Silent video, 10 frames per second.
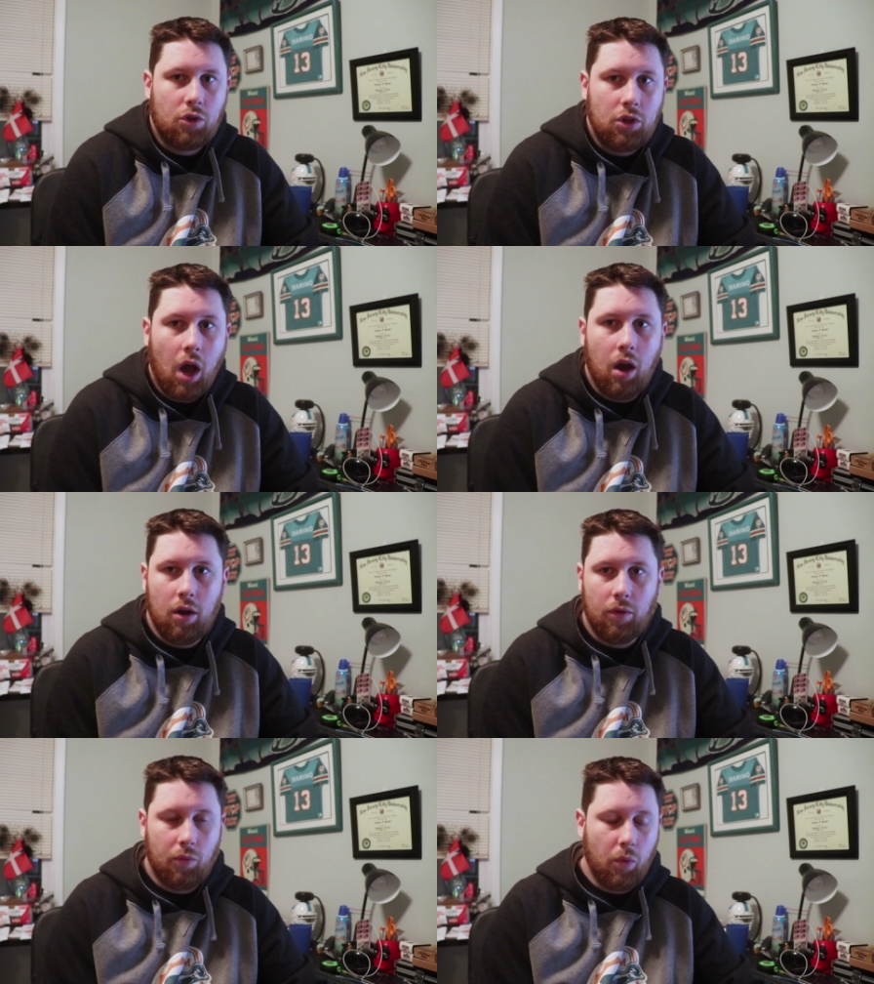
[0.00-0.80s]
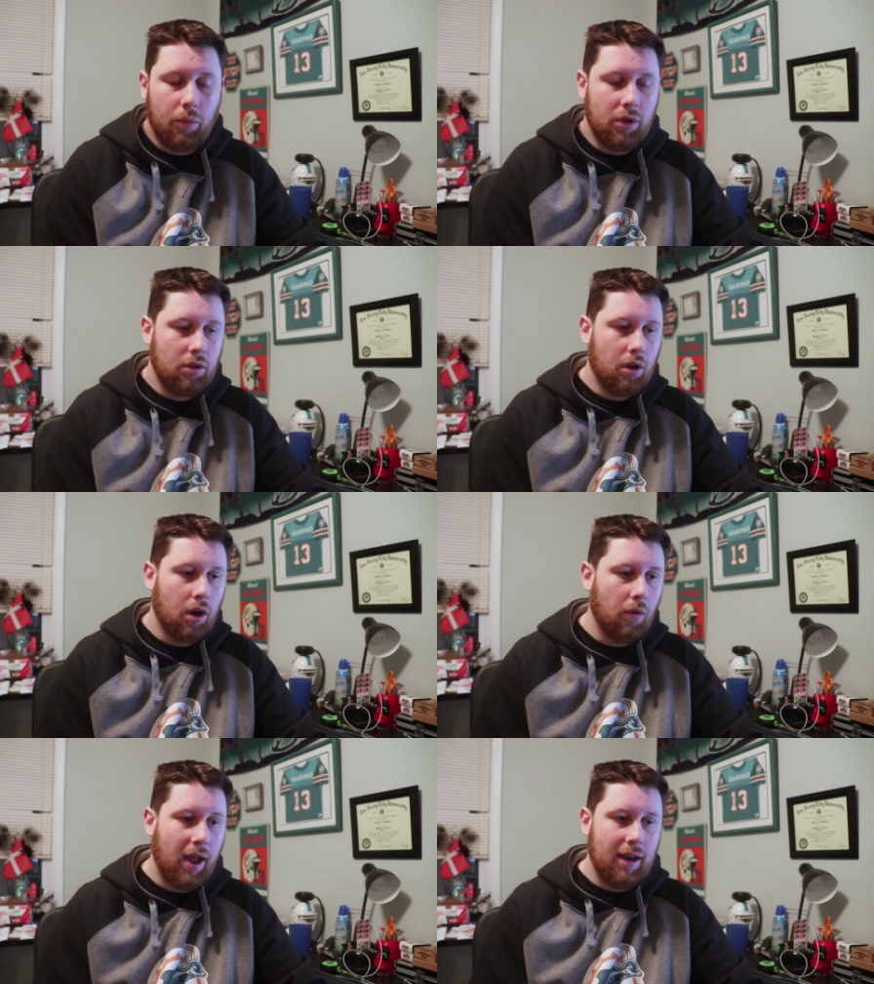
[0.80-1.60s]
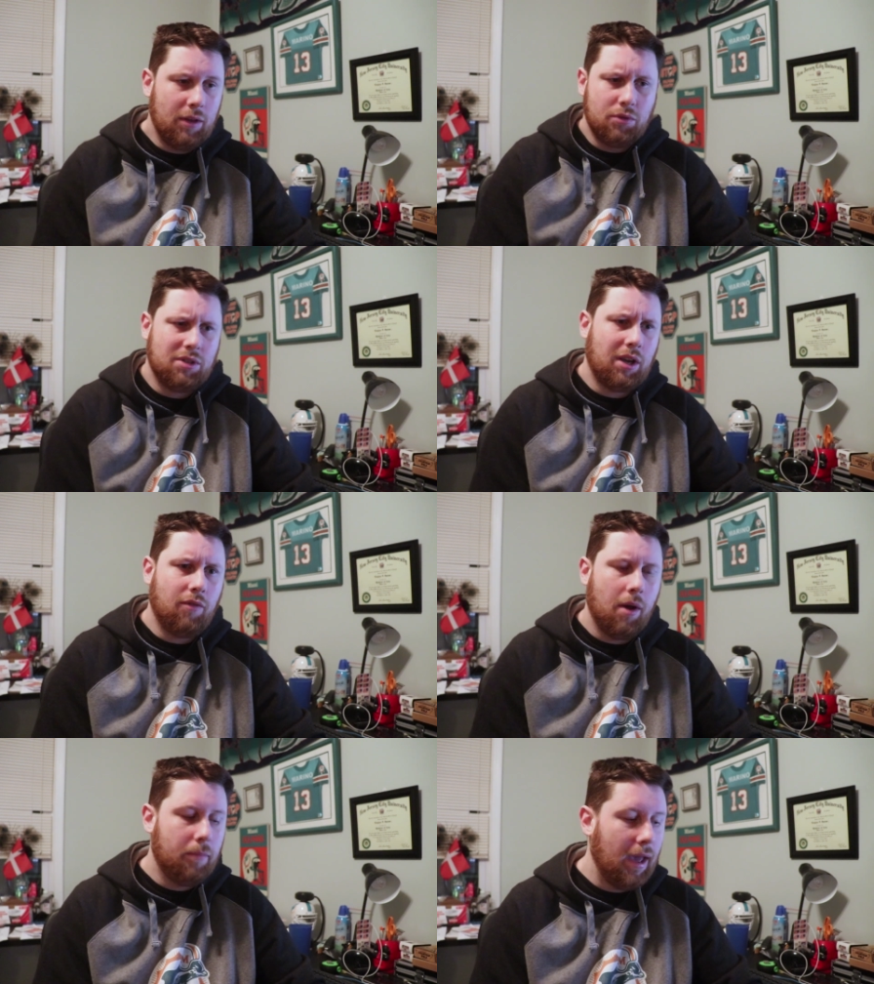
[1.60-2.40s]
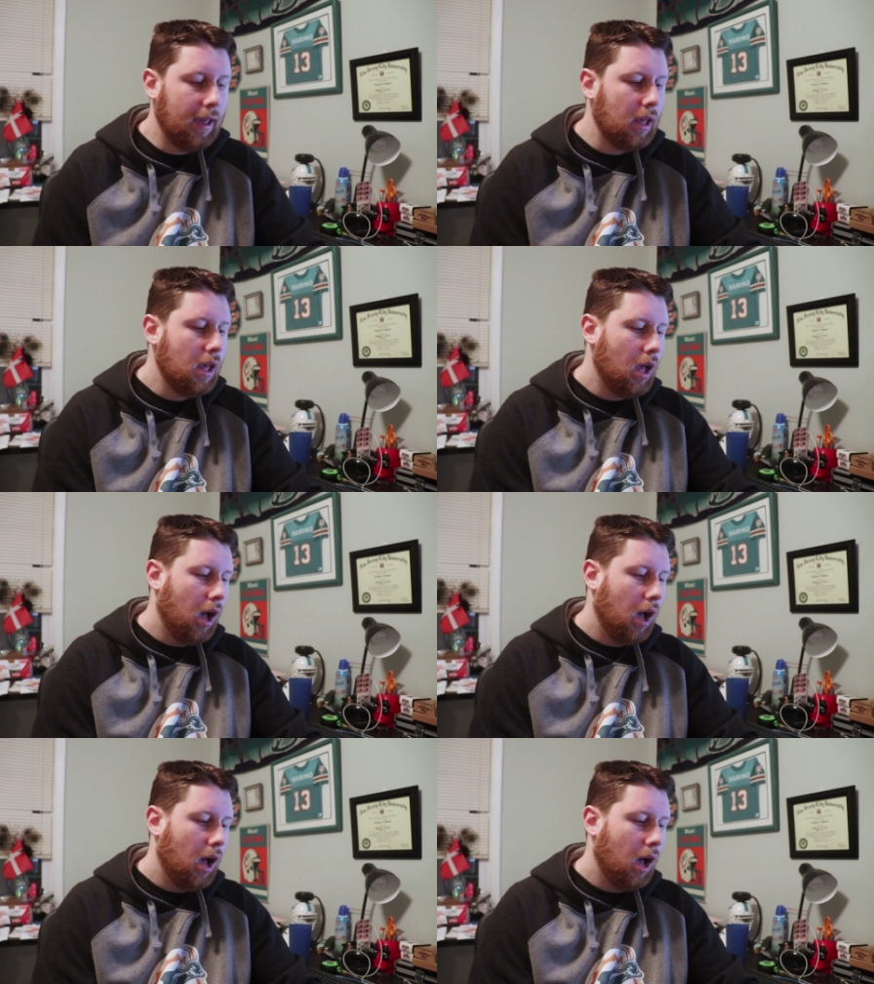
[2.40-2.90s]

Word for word: young when we, you know, and he was a second-round pick.